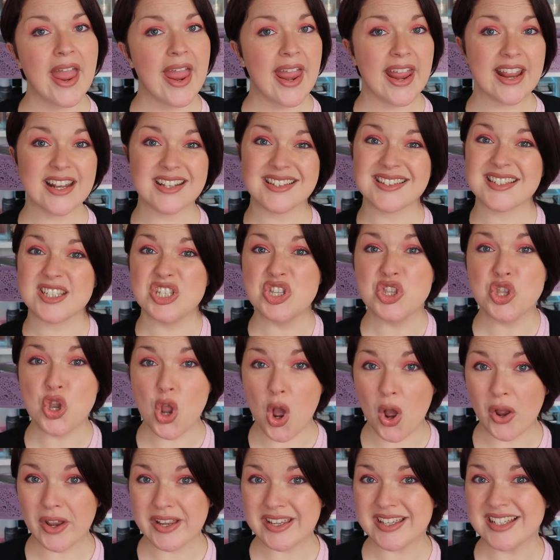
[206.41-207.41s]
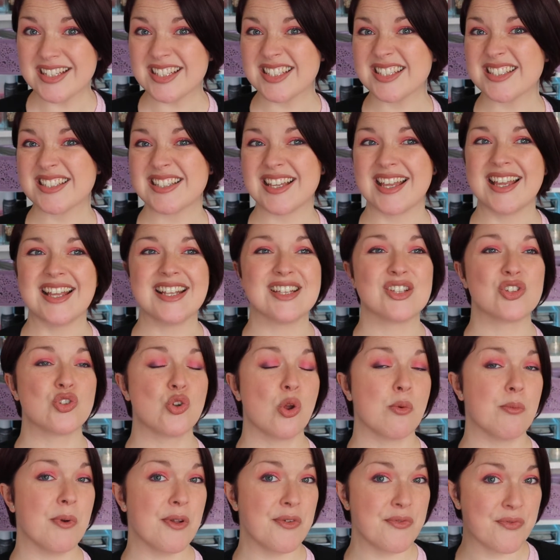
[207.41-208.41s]
It's nice. It's
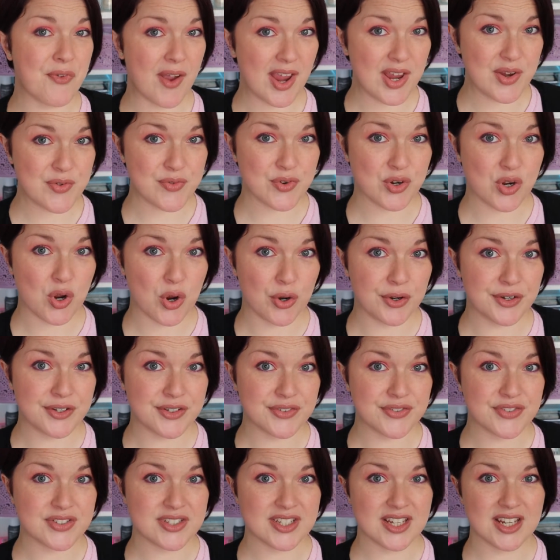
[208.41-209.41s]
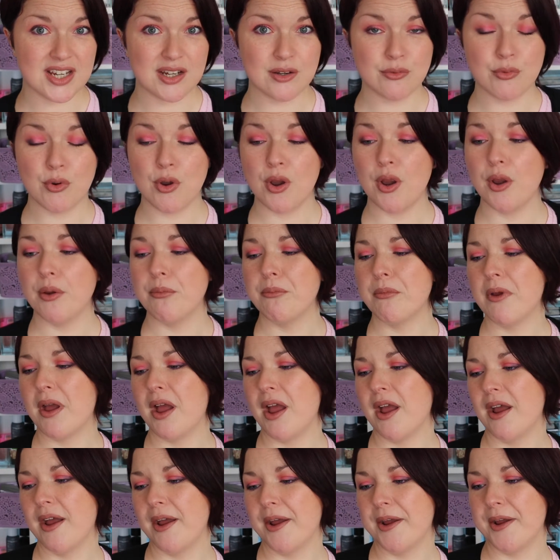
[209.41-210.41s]
not my favourite kind of serum.
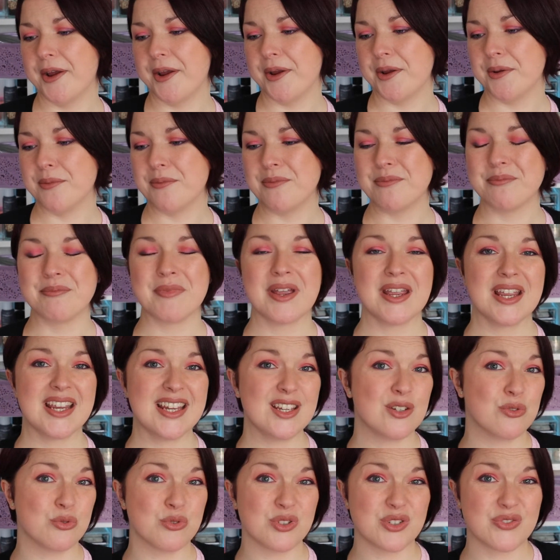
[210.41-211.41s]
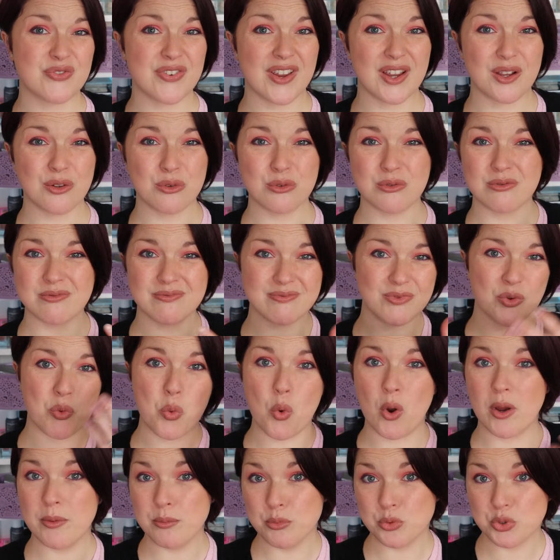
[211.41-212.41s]
It does feel
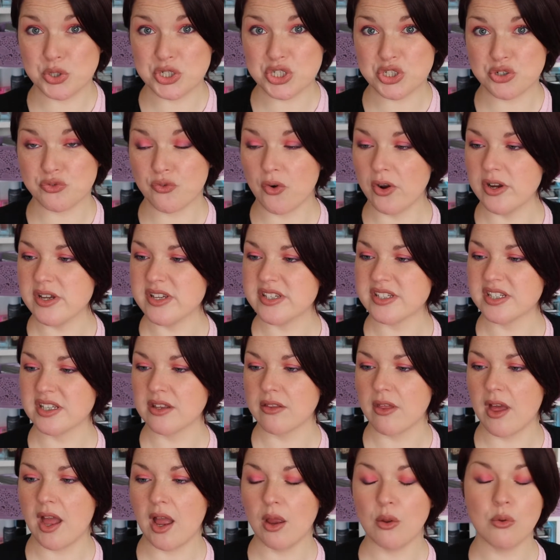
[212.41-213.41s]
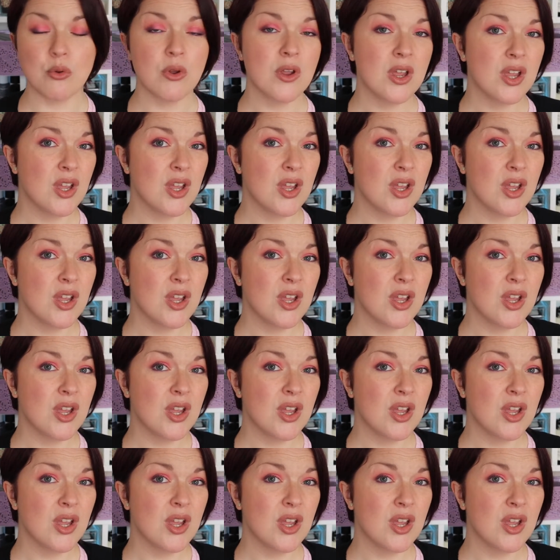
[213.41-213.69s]
quite moisturising though.